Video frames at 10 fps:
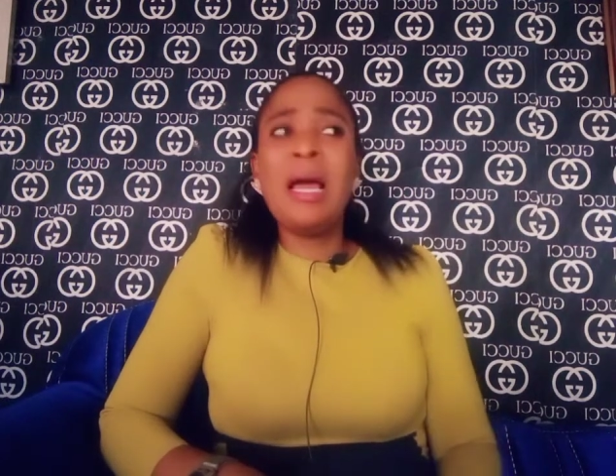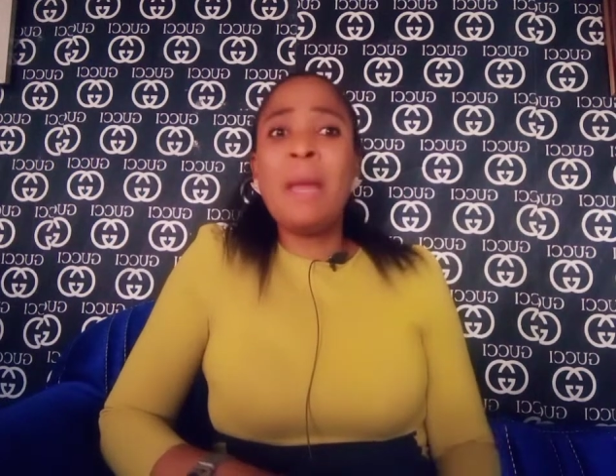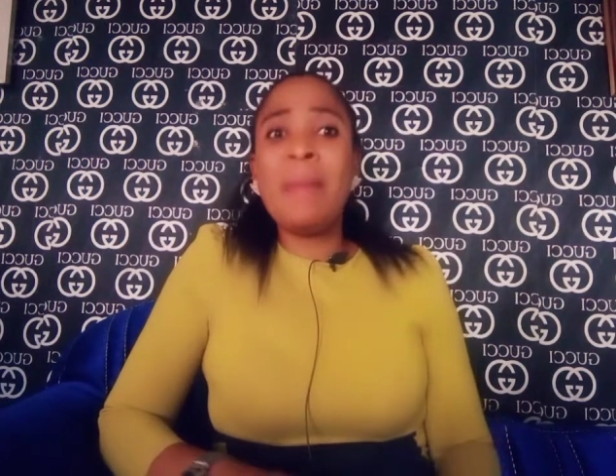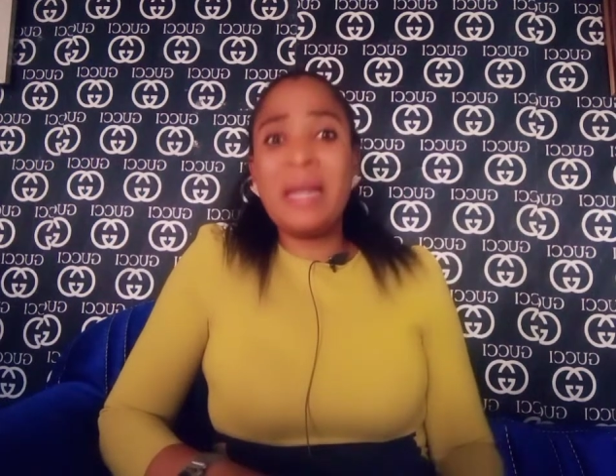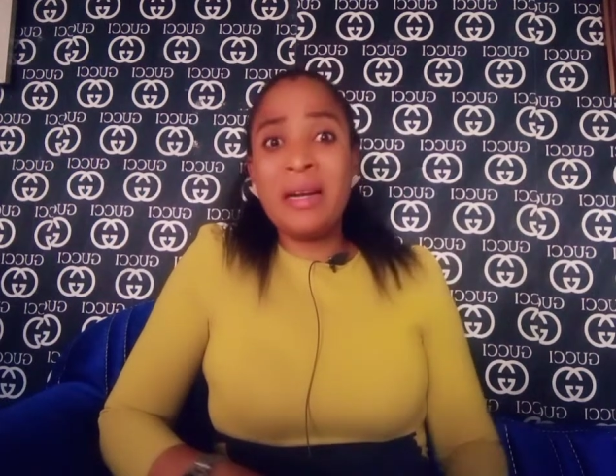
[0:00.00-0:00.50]

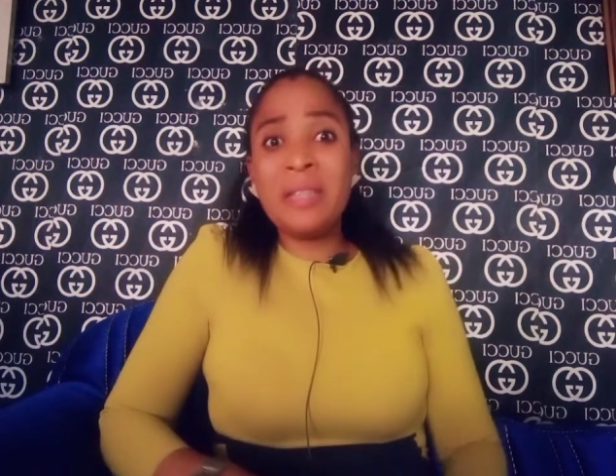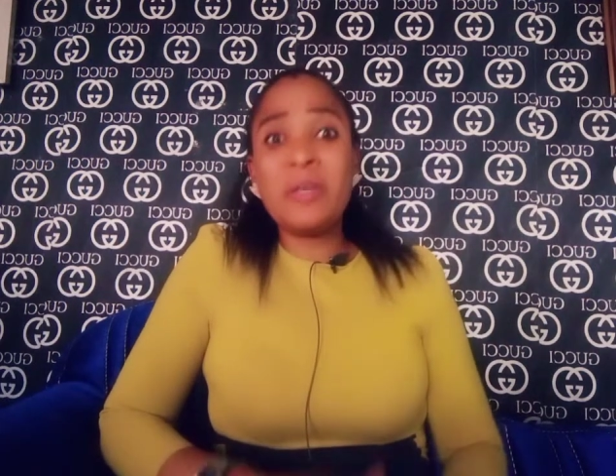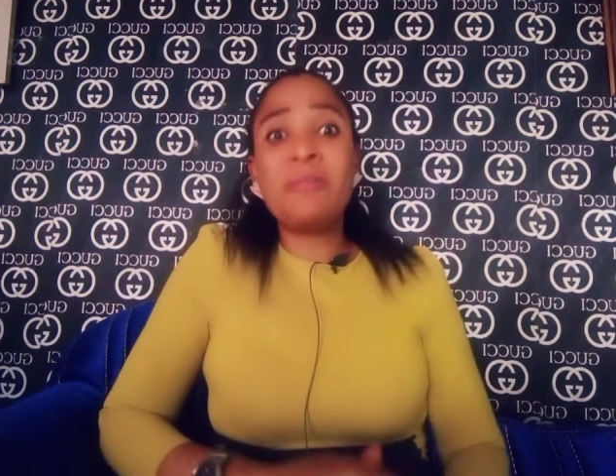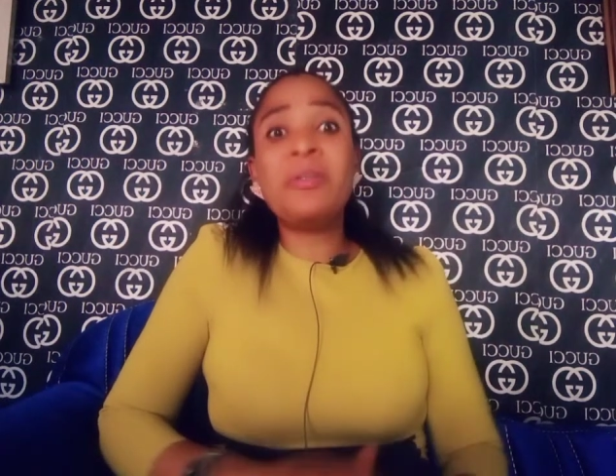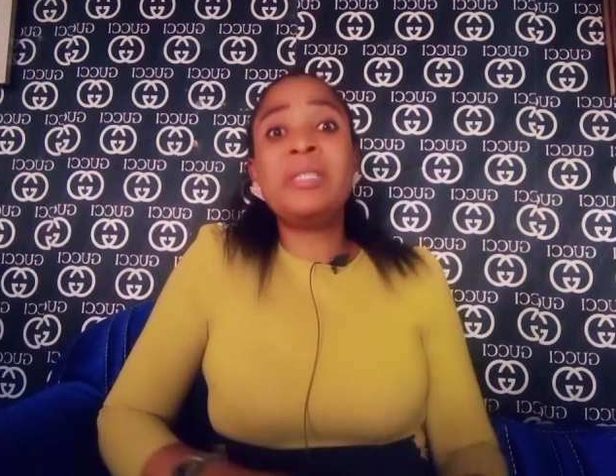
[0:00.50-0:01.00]
by the grace
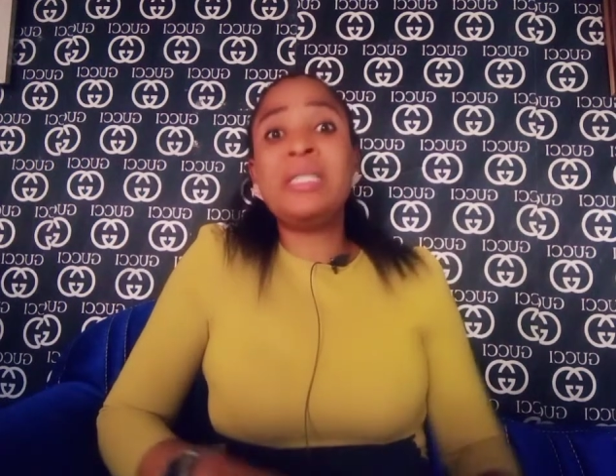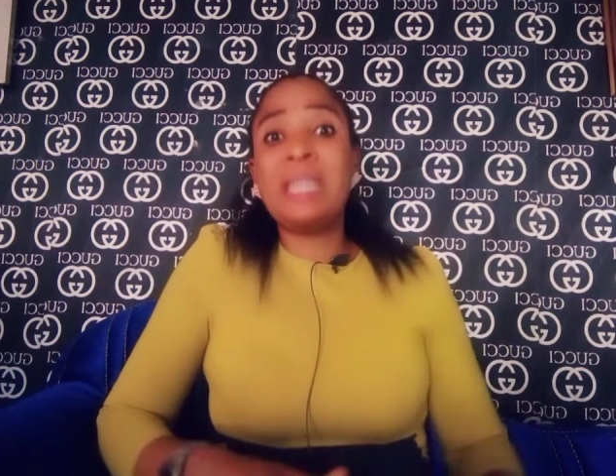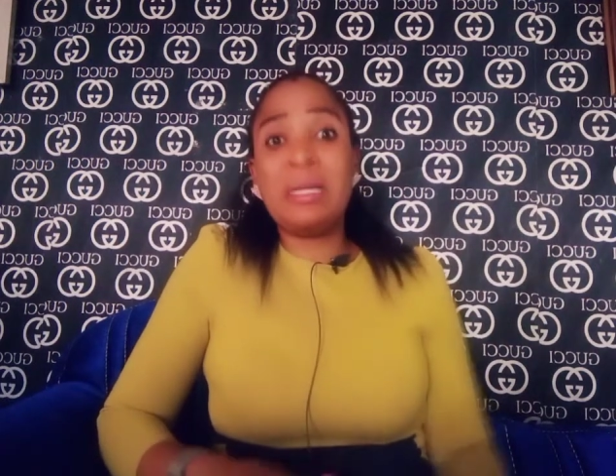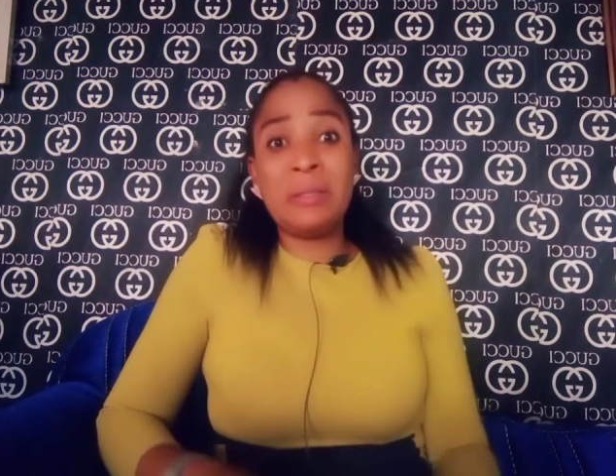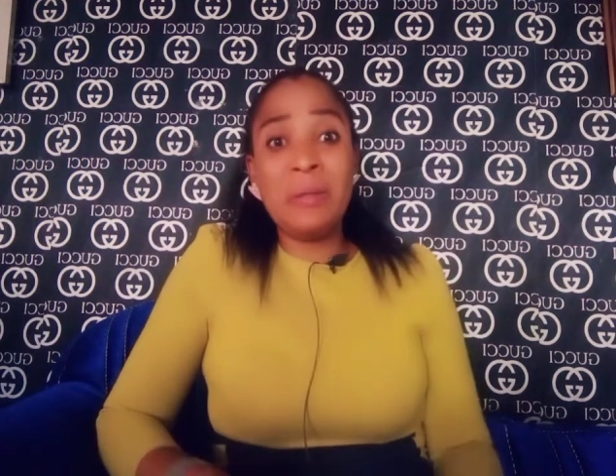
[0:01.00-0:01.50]
of God it
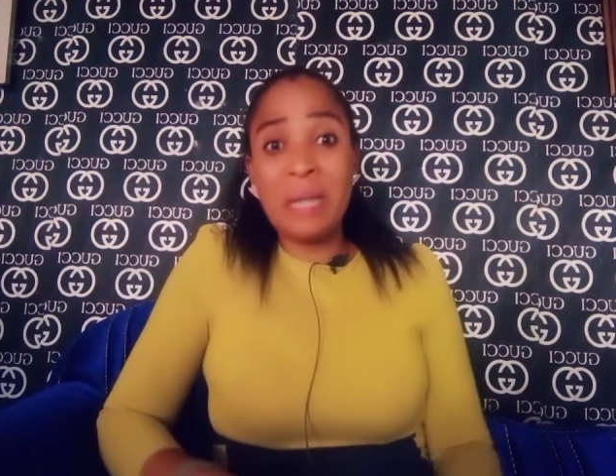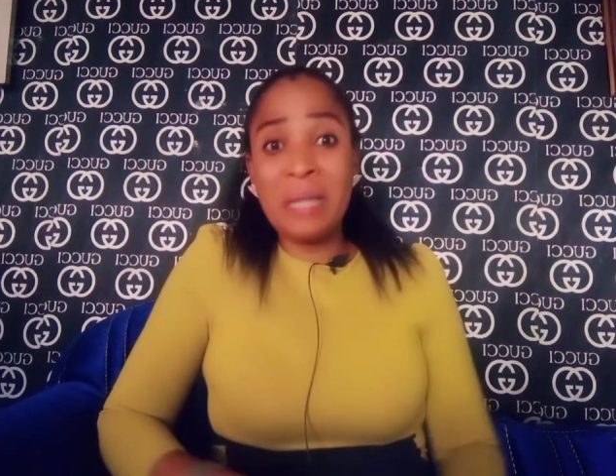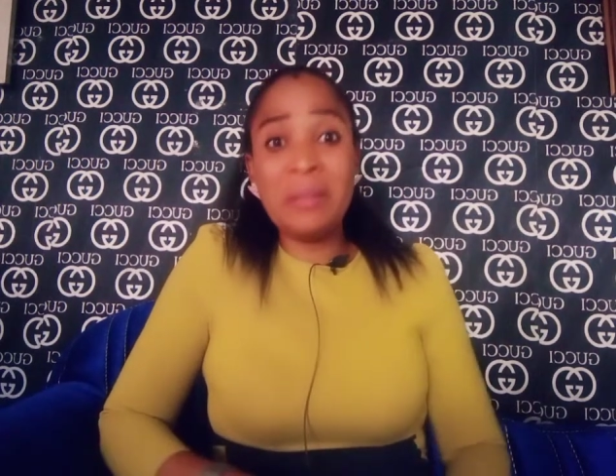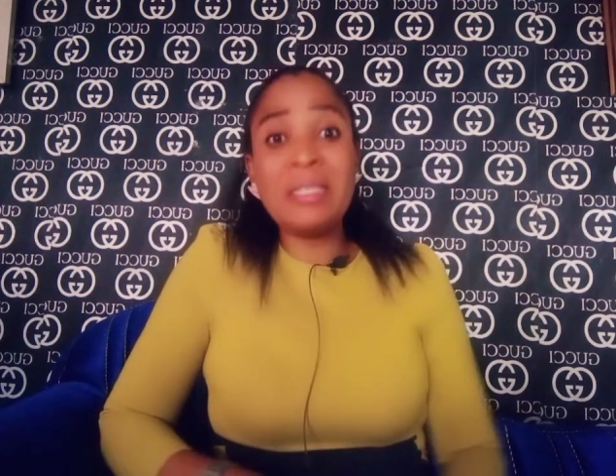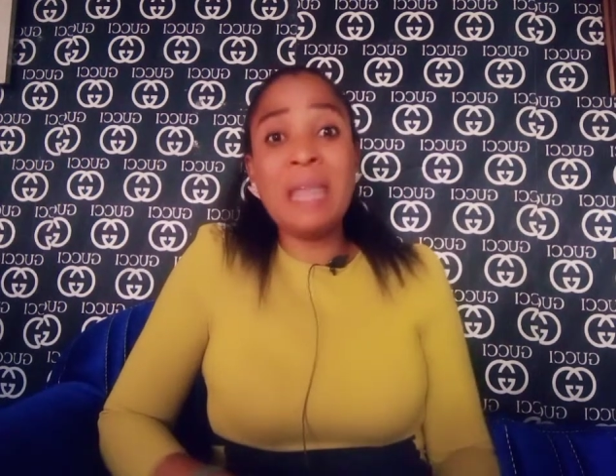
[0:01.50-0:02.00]
has gone. I
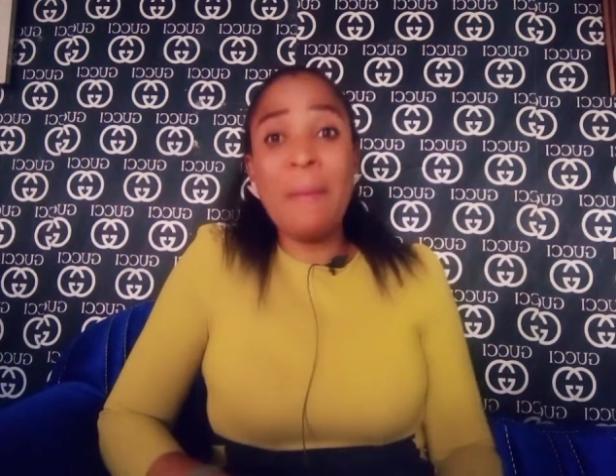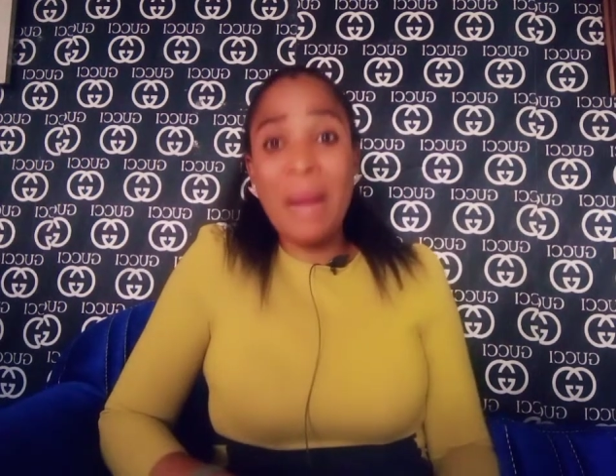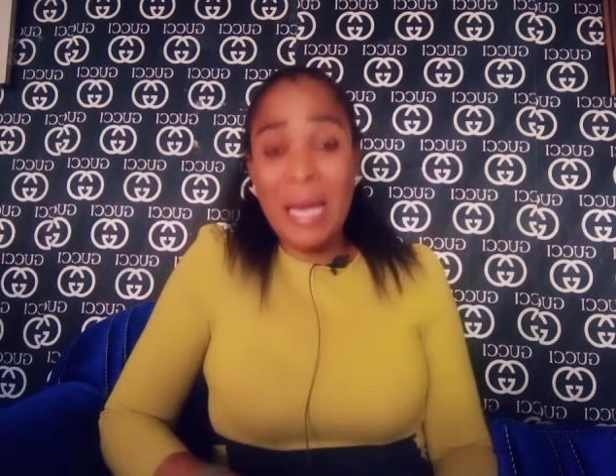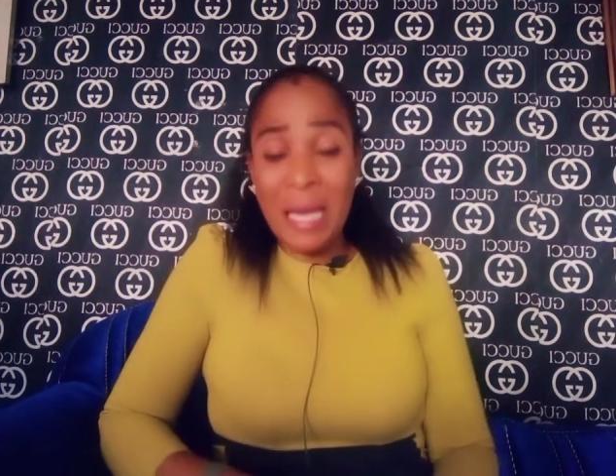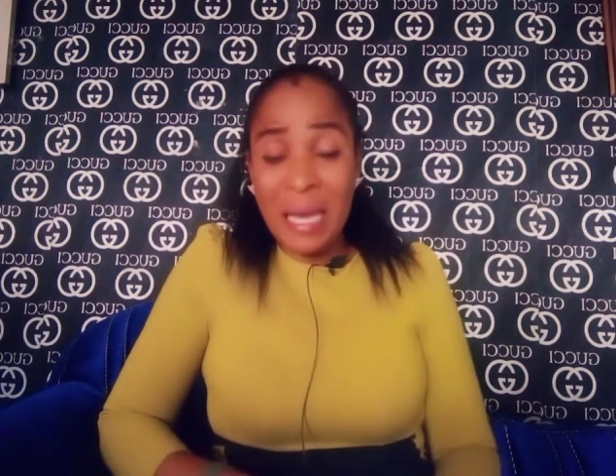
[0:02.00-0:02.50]
don't stammer
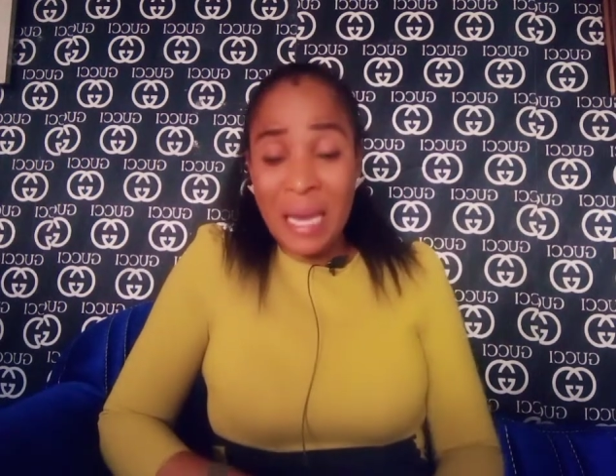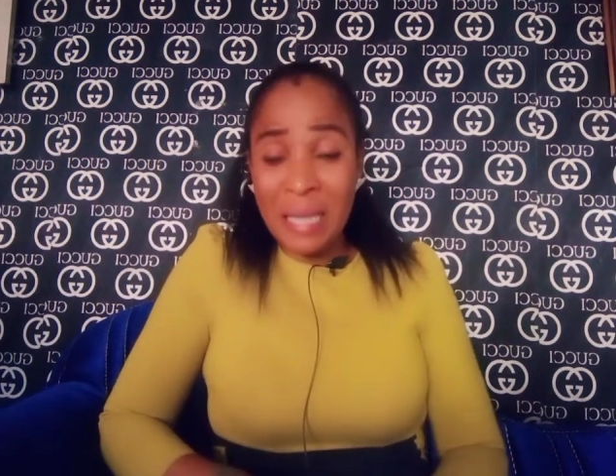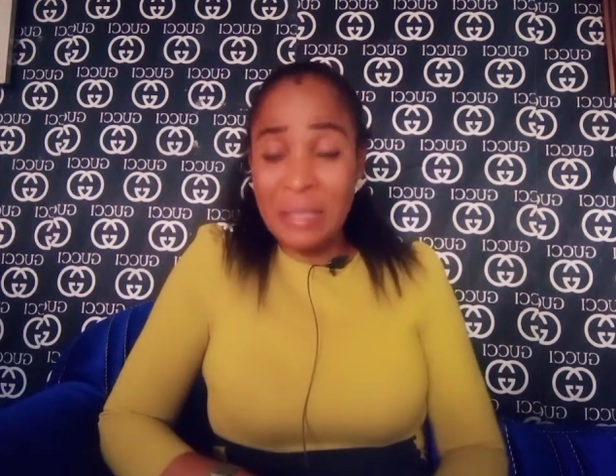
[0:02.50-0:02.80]
again.